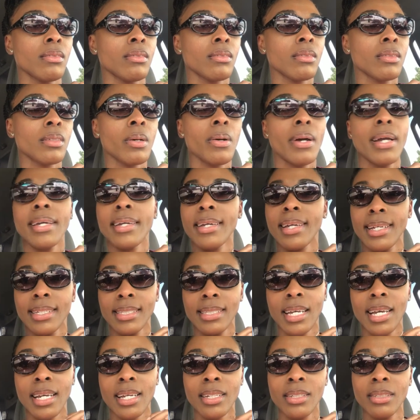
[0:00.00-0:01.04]
So I
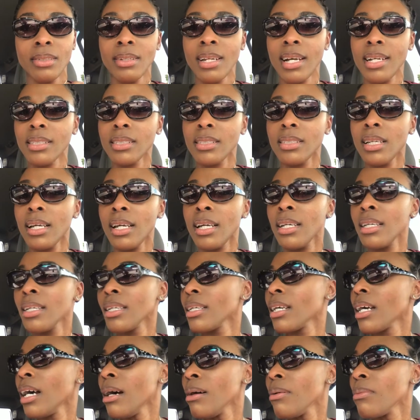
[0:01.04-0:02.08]
guess I can do that today.